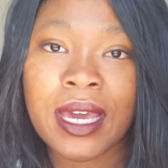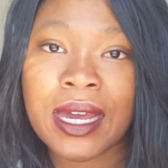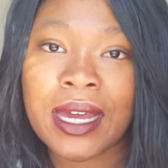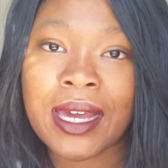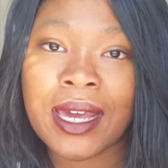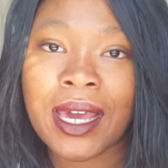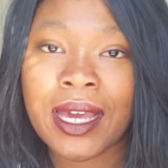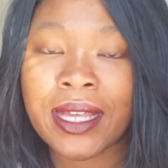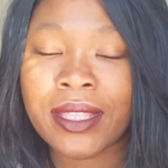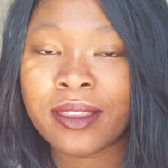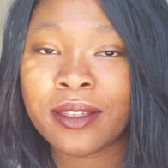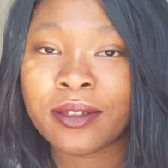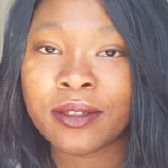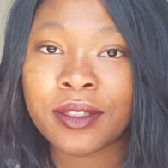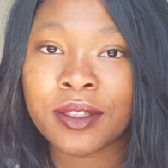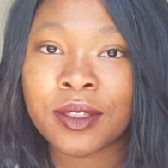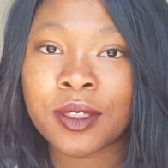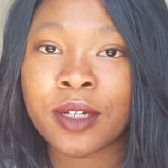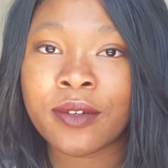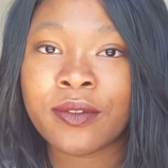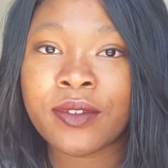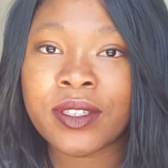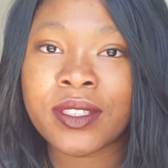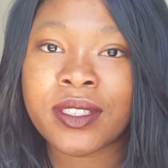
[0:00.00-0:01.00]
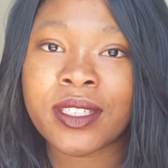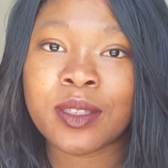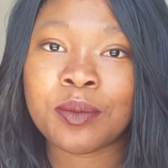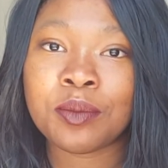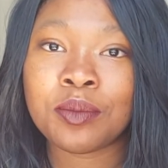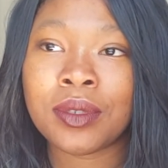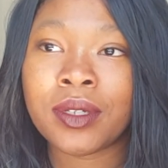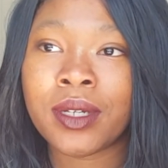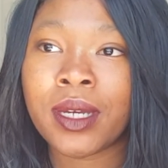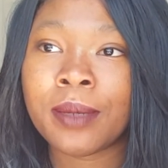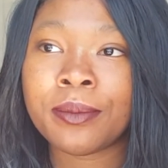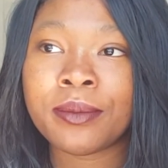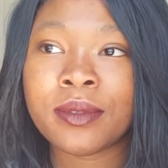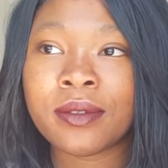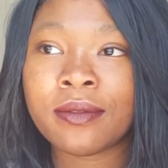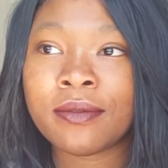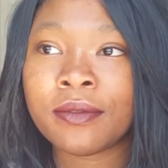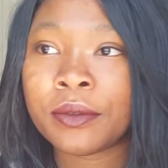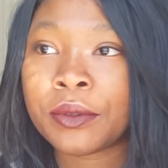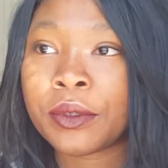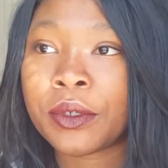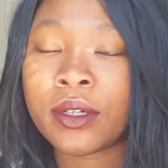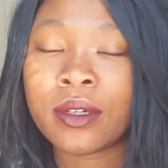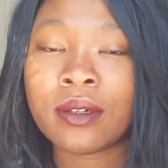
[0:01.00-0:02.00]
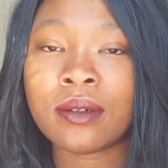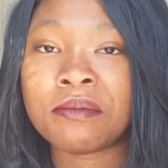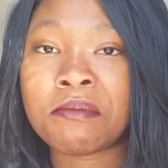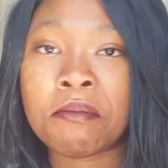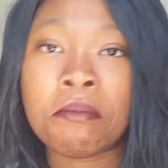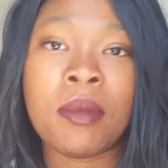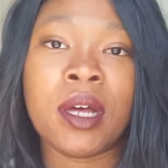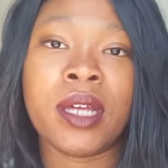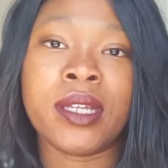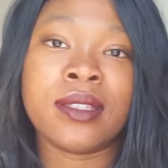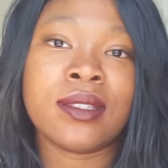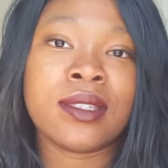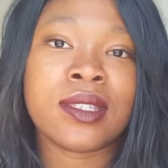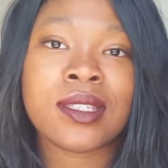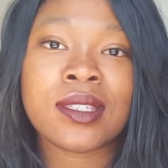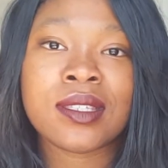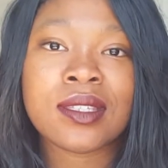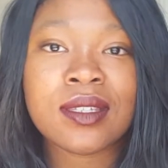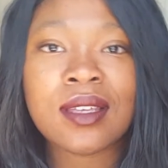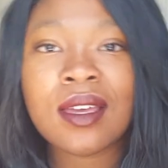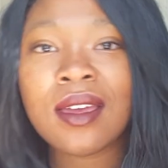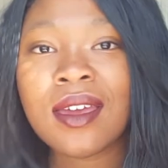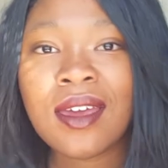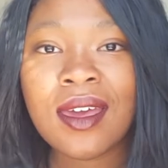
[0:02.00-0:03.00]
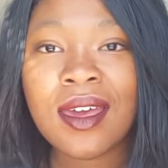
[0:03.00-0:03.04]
I had those surfaces prepped for months,